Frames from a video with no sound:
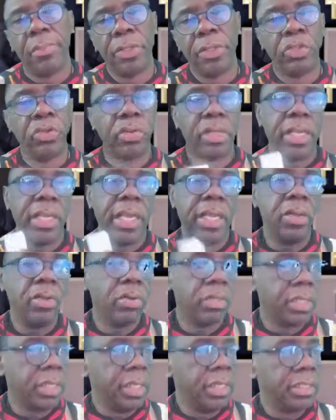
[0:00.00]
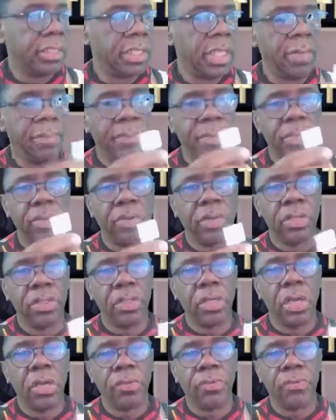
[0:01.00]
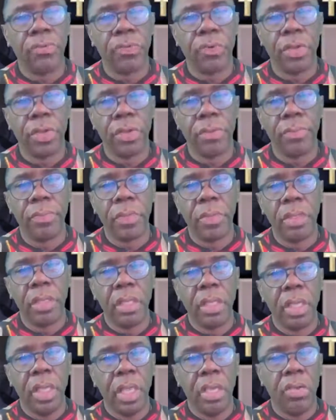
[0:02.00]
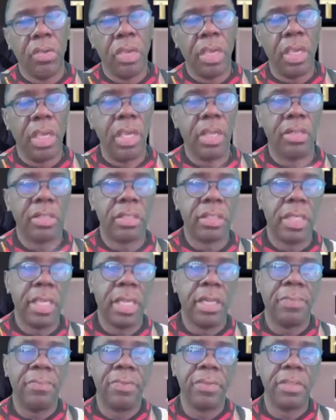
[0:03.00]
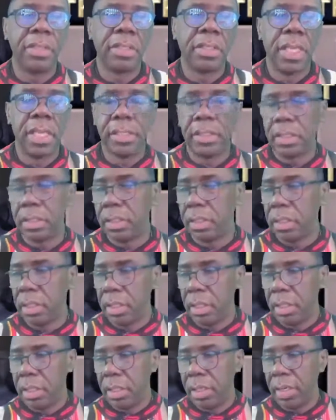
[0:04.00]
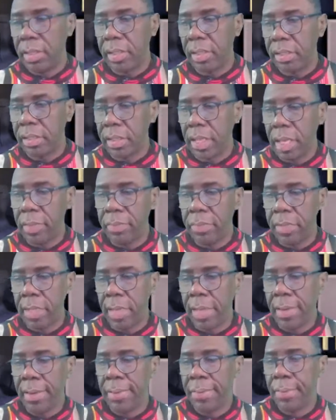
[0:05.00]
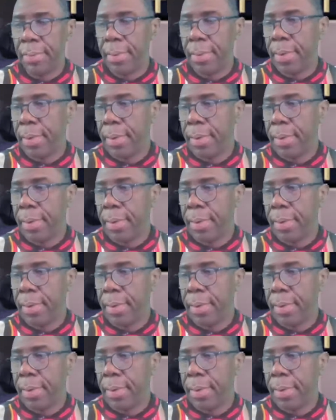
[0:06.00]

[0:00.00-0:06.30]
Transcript: But you can hook these up and you can talk through them, and you can hear the presentation at the same time.